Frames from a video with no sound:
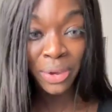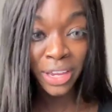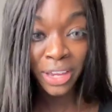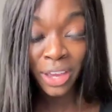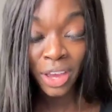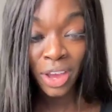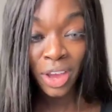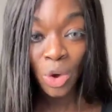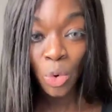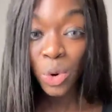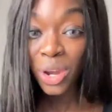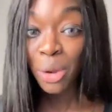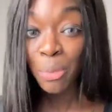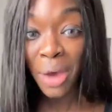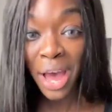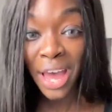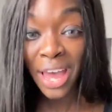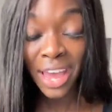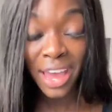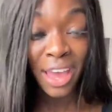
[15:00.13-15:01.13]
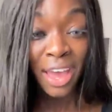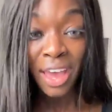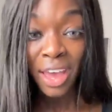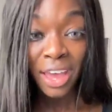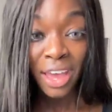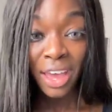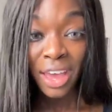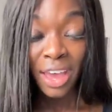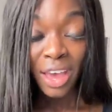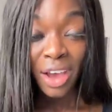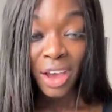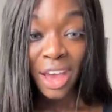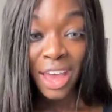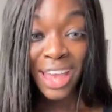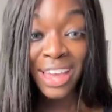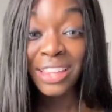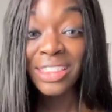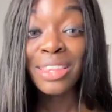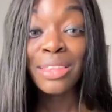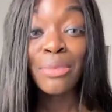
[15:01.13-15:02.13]
What am I?
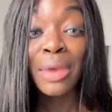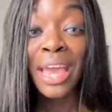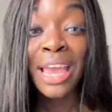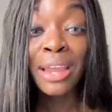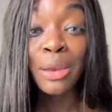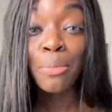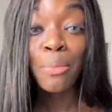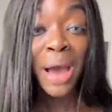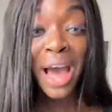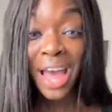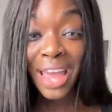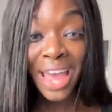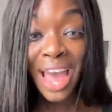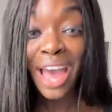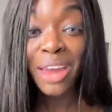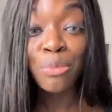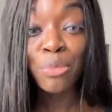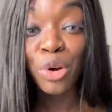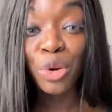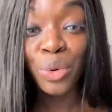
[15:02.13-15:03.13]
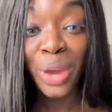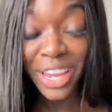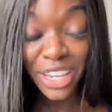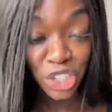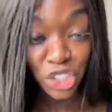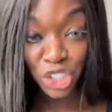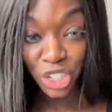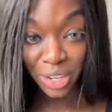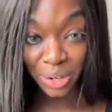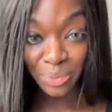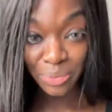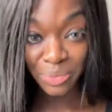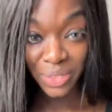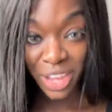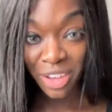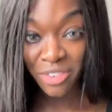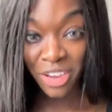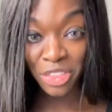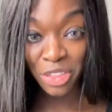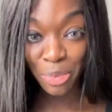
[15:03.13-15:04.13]
In my admiration
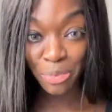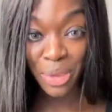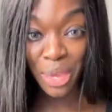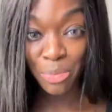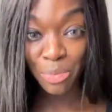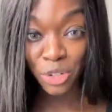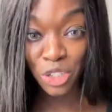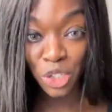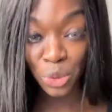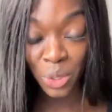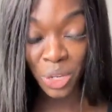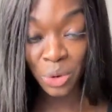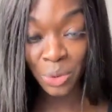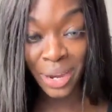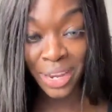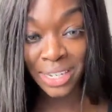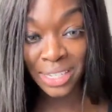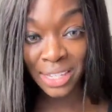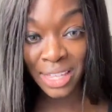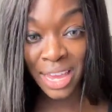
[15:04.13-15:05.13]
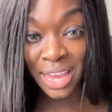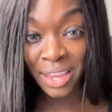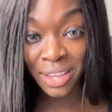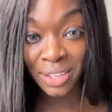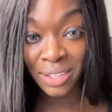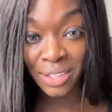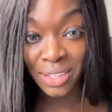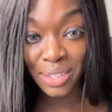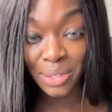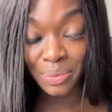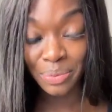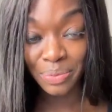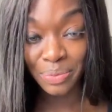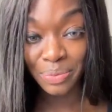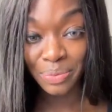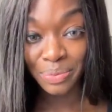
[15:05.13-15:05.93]
of other people doing great things,